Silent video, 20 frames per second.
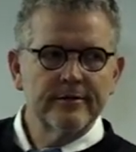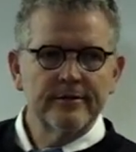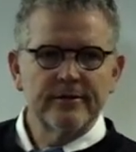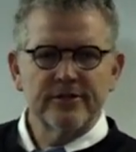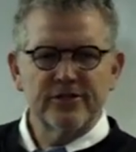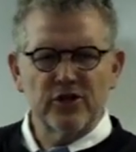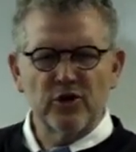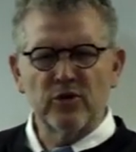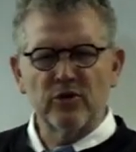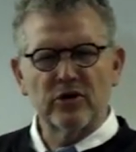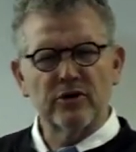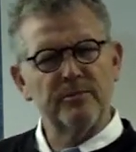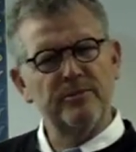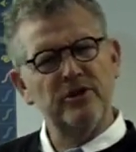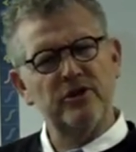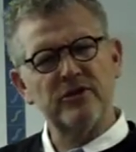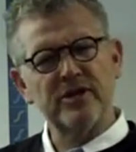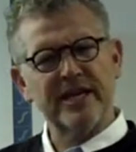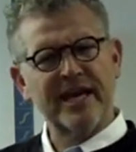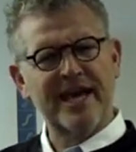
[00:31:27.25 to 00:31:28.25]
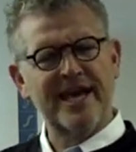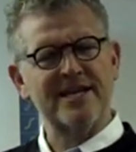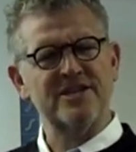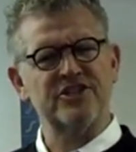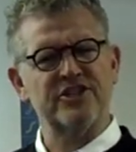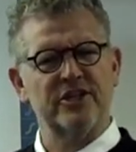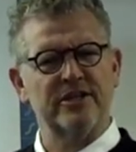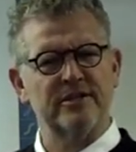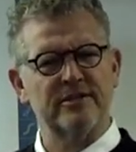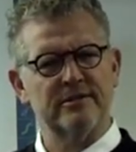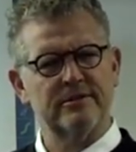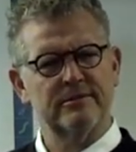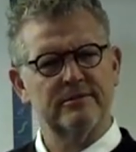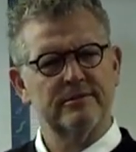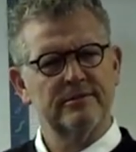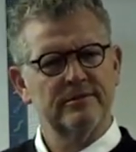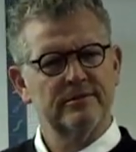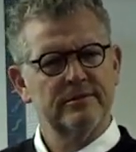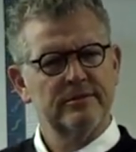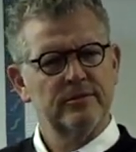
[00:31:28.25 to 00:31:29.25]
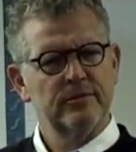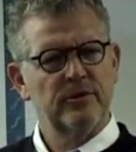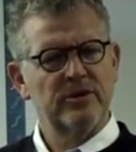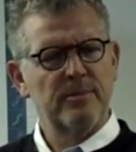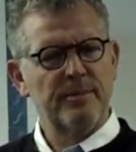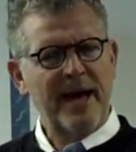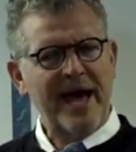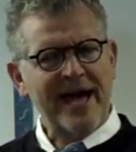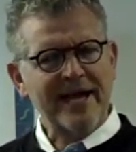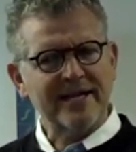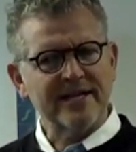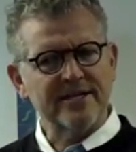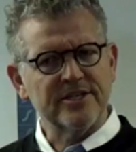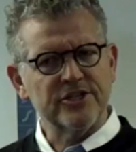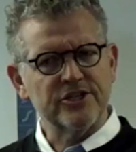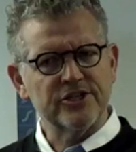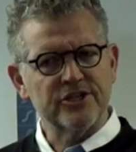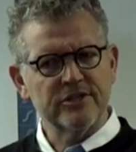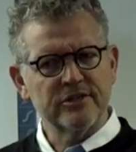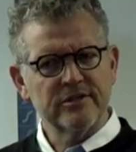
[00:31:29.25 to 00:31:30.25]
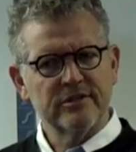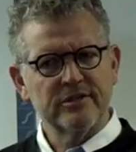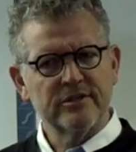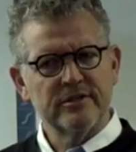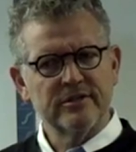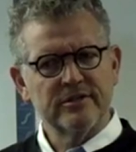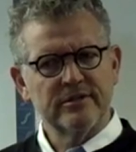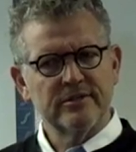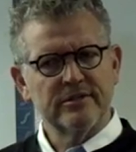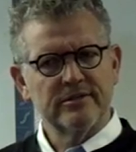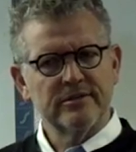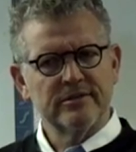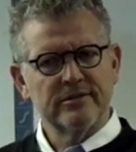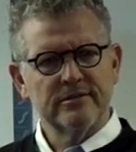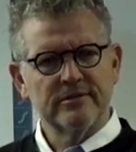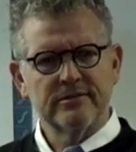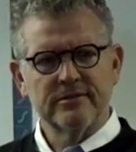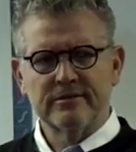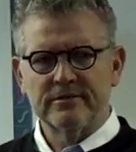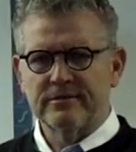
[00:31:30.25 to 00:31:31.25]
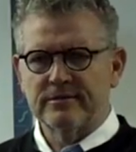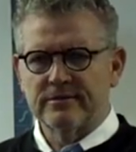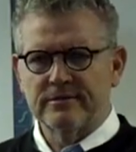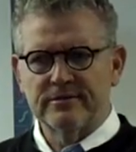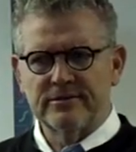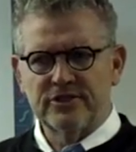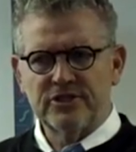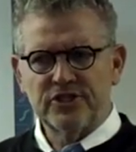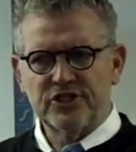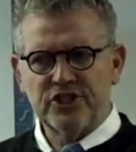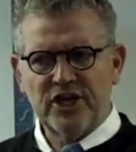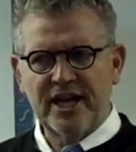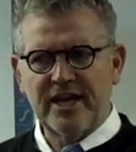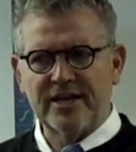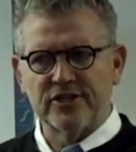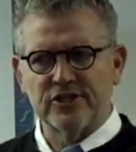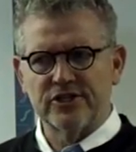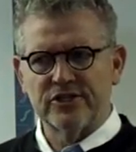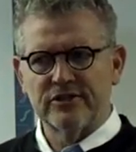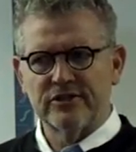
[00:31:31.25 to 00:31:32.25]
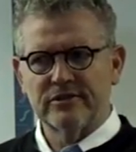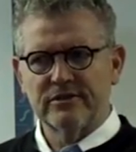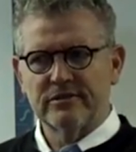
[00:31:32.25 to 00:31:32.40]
So communication with a package just changed.